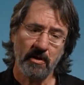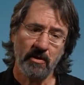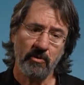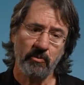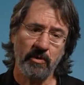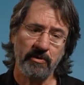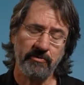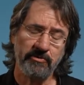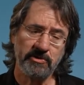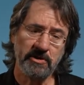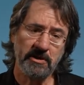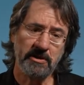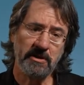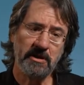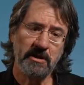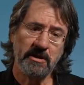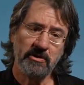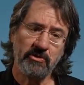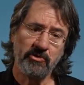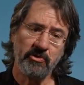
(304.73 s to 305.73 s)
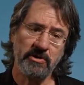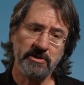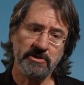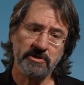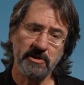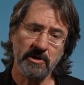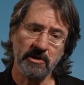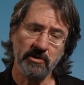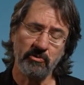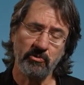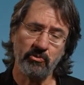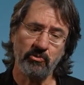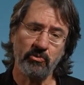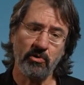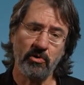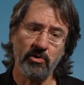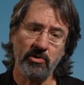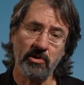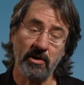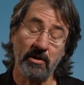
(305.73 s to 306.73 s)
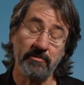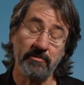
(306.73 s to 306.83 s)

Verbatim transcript: we've seen the increasing role